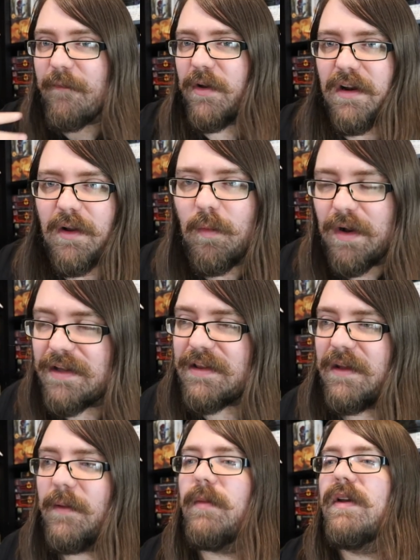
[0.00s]
ever gonna want
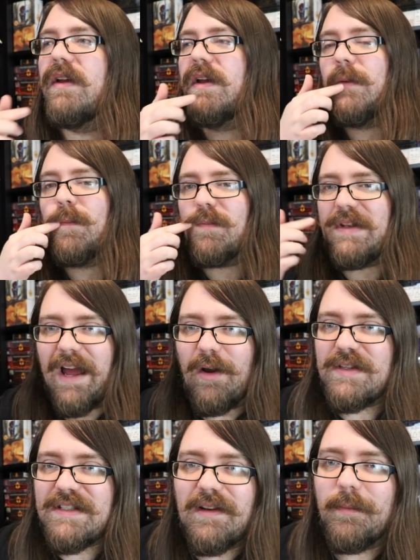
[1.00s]
them,
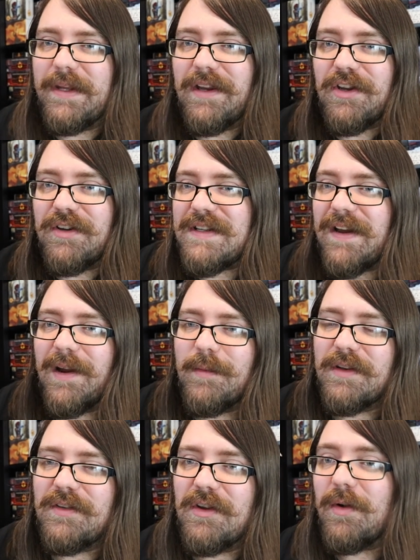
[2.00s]
now is gonna be a good time
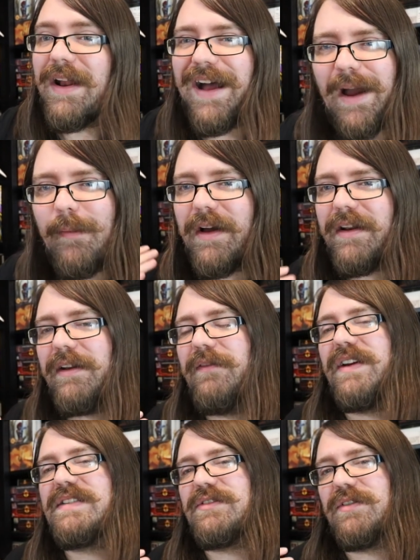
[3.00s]
to do it. I'm not an
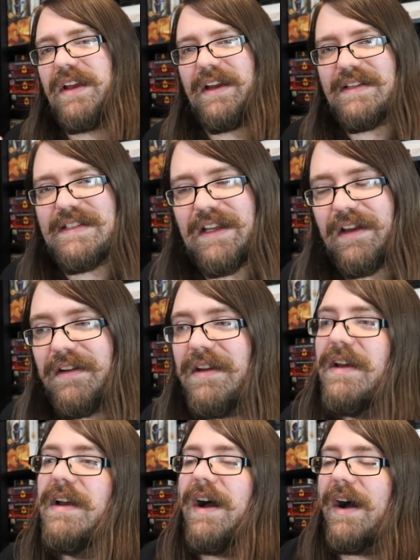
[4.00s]
investor, like I said.
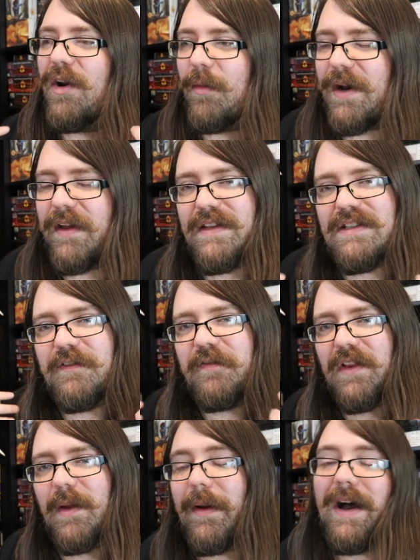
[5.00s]
I don't buy these to
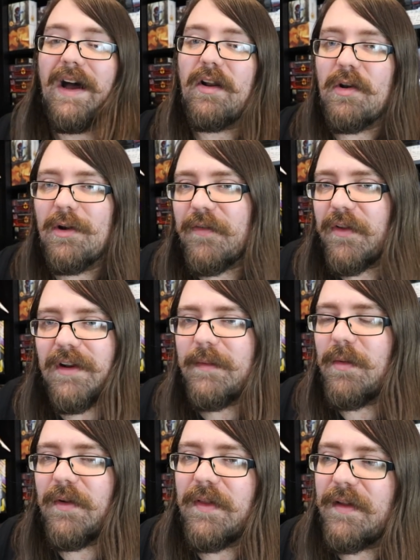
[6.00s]
flip. I don't know if they're gonna
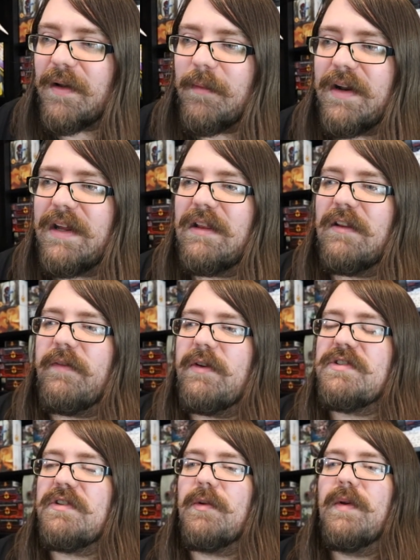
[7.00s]
be worth a lot of money in the
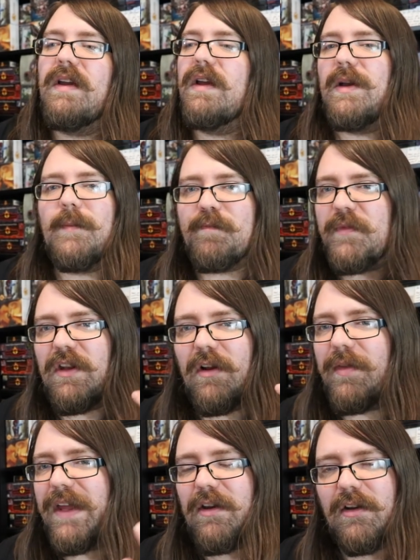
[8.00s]
future. You
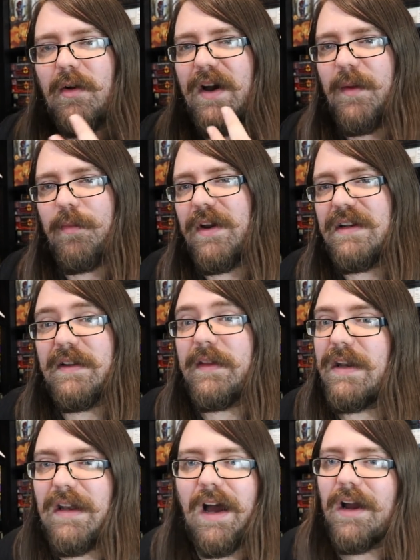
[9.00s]
know, they could go out of print and
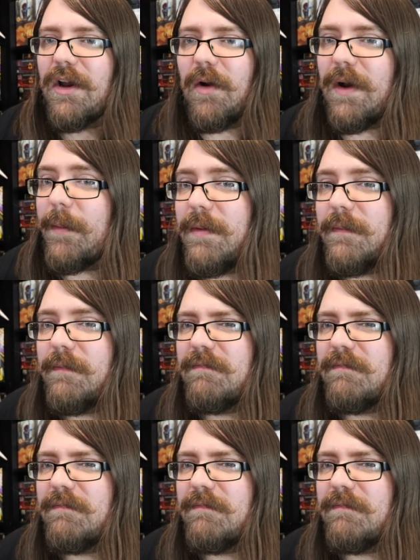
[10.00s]
then not go up.